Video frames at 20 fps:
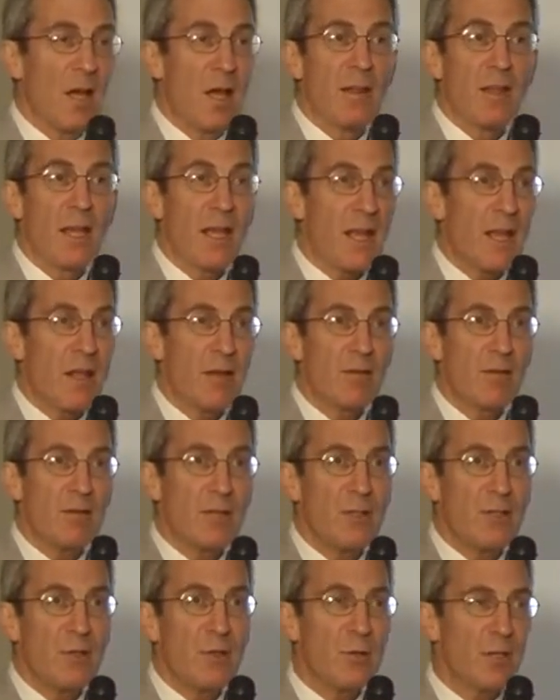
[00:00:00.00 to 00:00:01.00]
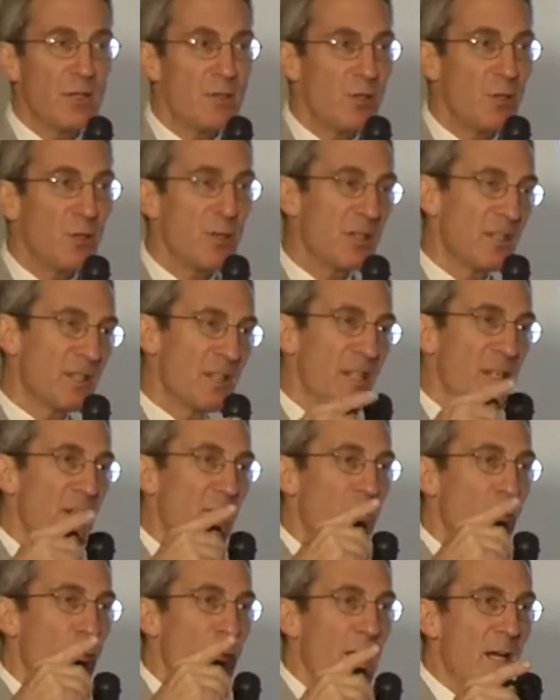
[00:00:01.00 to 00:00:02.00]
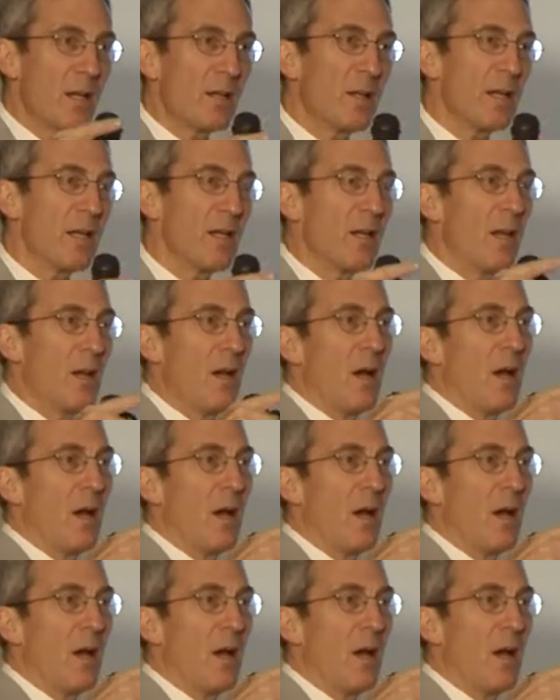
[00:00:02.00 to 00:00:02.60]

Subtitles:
you can see directly